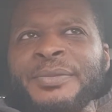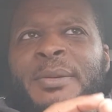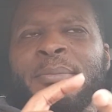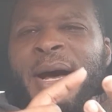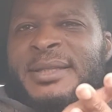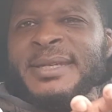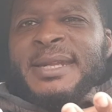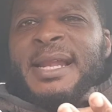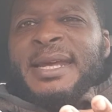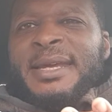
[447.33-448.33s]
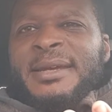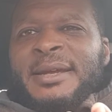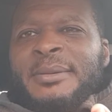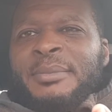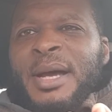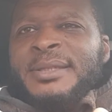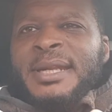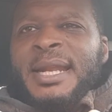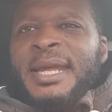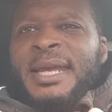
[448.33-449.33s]
Martinelli,
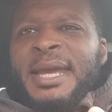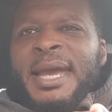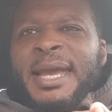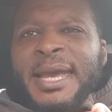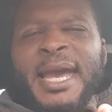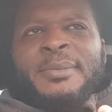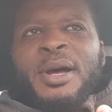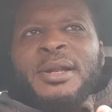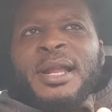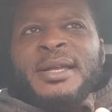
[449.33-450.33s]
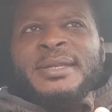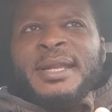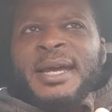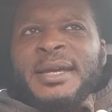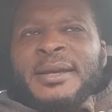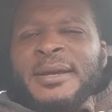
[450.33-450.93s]
Martinelli came on last night